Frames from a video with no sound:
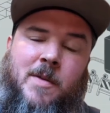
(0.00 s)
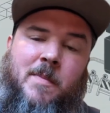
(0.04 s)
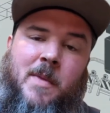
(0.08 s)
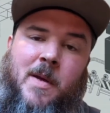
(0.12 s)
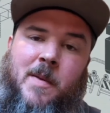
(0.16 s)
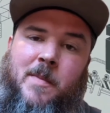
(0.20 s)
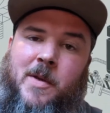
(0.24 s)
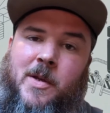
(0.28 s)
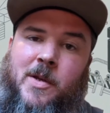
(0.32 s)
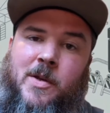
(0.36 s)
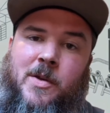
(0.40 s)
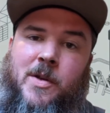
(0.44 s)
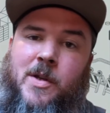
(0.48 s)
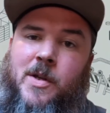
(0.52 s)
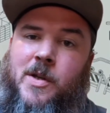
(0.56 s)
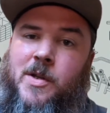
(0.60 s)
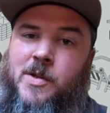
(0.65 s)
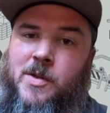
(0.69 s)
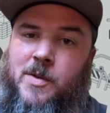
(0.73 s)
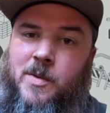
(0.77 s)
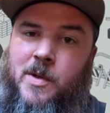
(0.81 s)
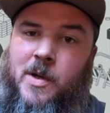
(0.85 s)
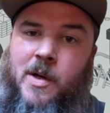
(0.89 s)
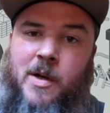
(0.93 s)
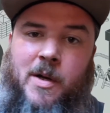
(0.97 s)
maybe you can
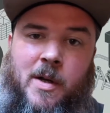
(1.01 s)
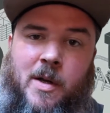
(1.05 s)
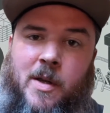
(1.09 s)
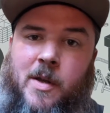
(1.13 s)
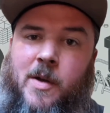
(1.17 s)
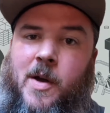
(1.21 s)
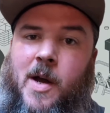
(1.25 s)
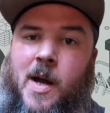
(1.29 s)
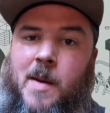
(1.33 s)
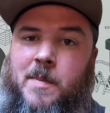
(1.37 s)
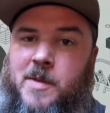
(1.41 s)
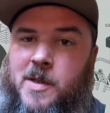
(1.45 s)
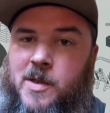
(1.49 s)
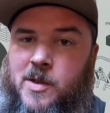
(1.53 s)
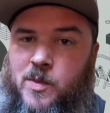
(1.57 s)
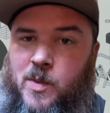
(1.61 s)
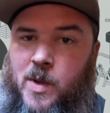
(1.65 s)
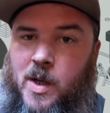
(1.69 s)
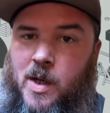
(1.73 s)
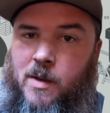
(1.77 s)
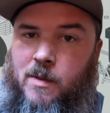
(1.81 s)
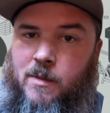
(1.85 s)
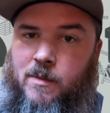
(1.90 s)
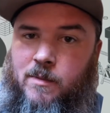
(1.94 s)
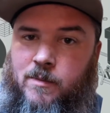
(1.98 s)
do it on other apps as
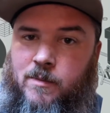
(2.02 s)
well.